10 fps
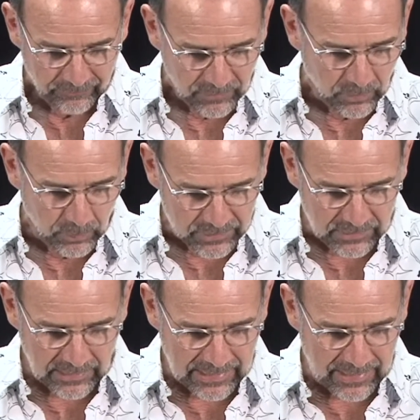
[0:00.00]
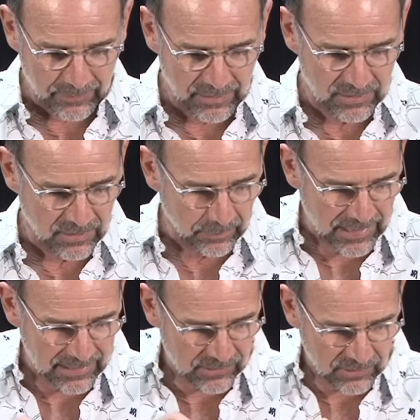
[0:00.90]
what's going to happen is the
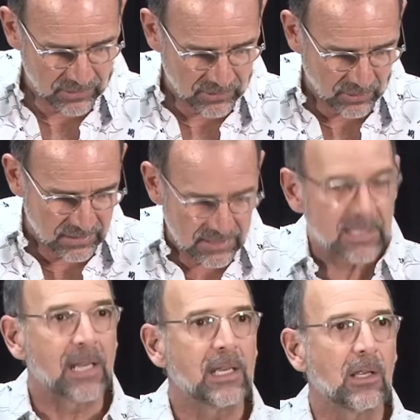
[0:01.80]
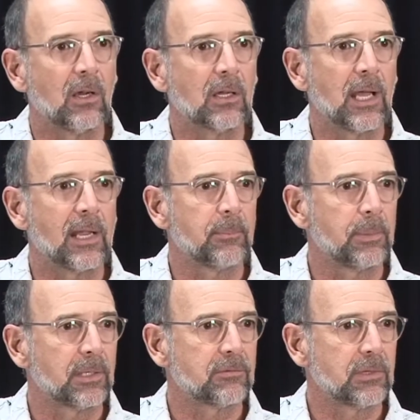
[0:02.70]
body's going to start sending all kind of
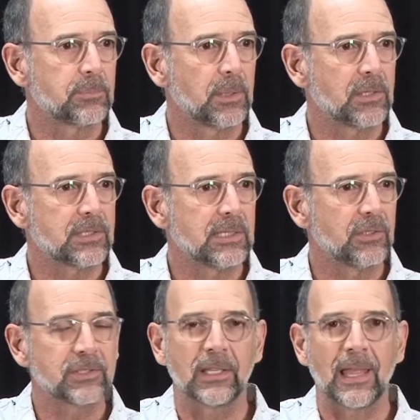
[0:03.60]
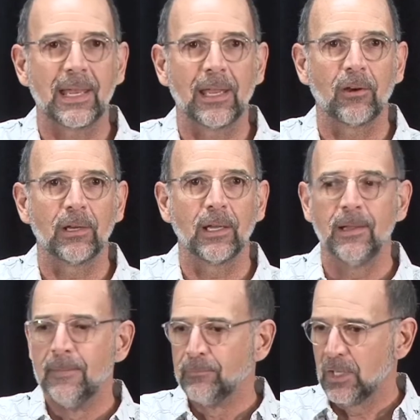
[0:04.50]
red blood cells to that area.
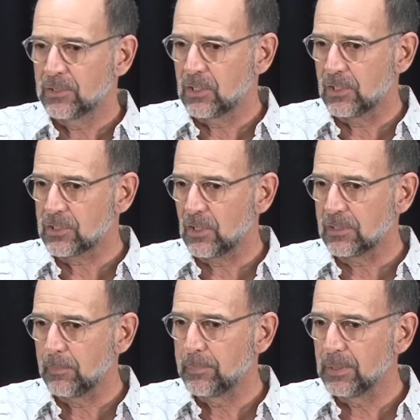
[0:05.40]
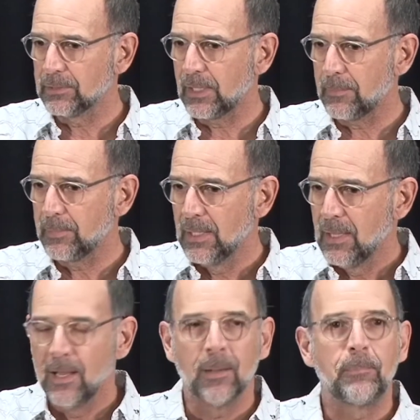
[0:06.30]
It's going to start to build up
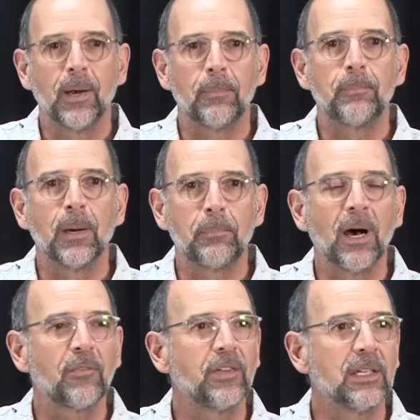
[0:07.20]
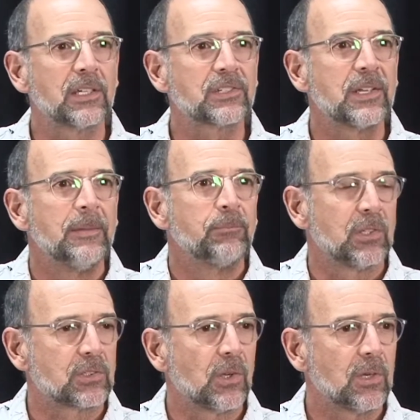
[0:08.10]
a puffiness. There's
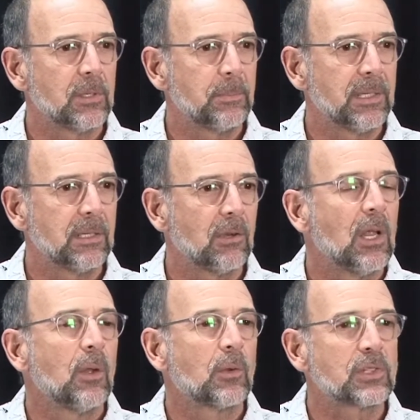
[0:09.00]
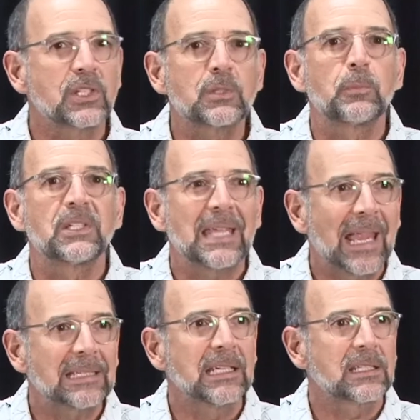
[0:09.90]
going to be an, because it's
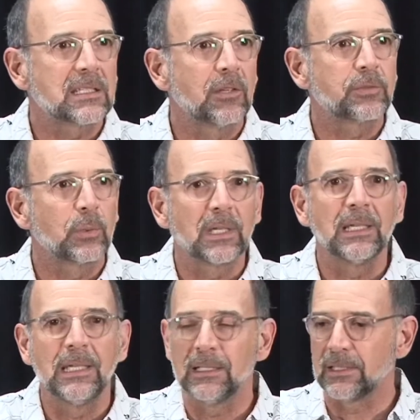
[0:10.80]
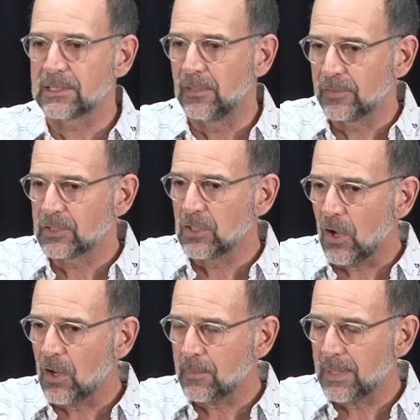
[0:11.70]
protecting itself so it can heal itself. It's an
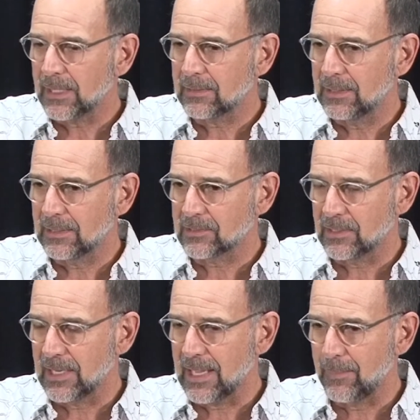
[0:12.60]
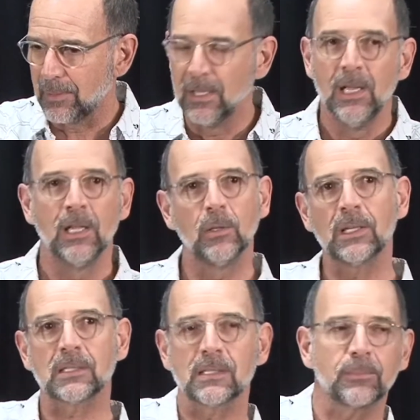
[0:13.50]
automatic thing that's going to happen. You get
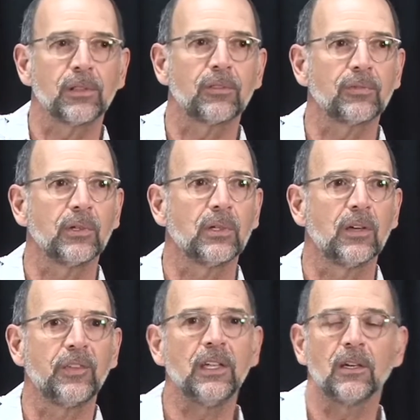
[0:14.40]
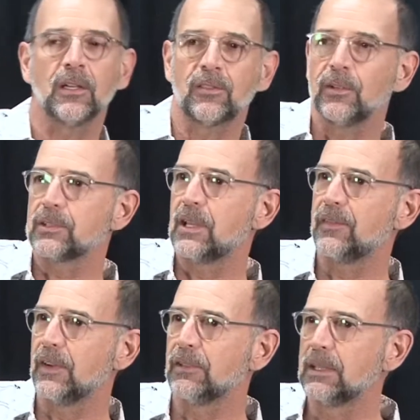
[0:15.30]
something thrown off here, it throws off
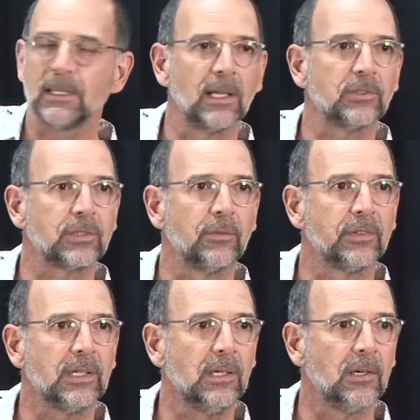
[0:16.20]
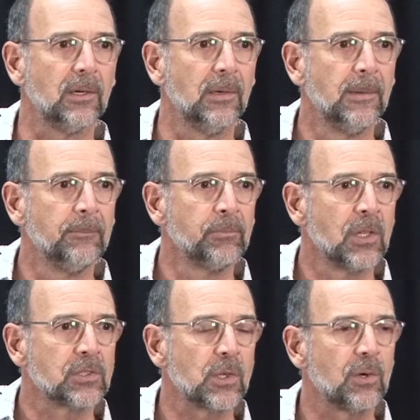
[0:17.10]
everything else over here.
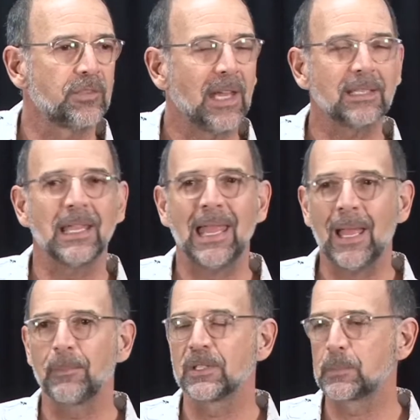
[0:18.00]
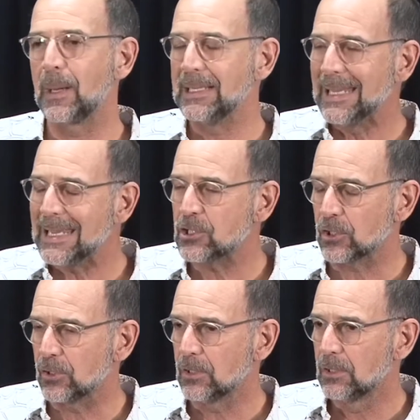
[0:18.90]
So if that happens by nature,
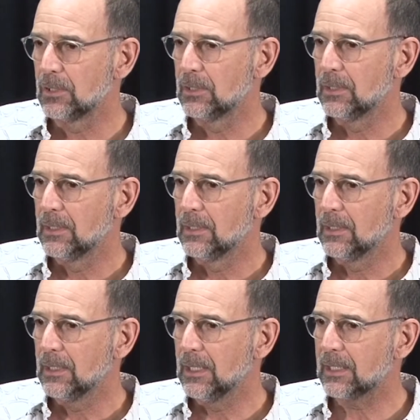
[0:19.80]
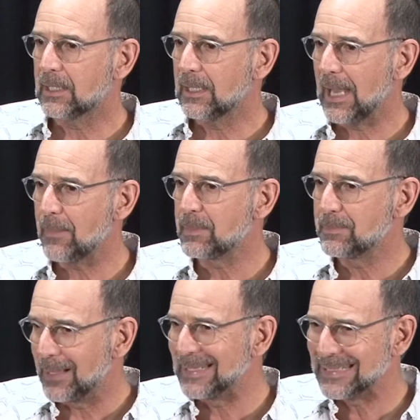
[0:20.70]
it can happen
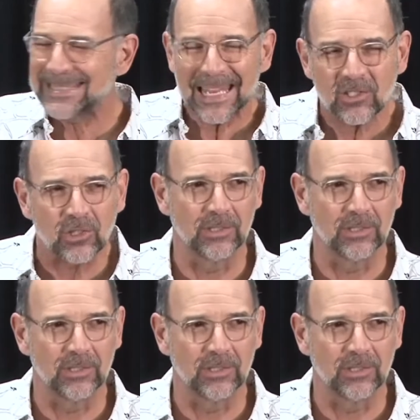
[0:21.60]
by intention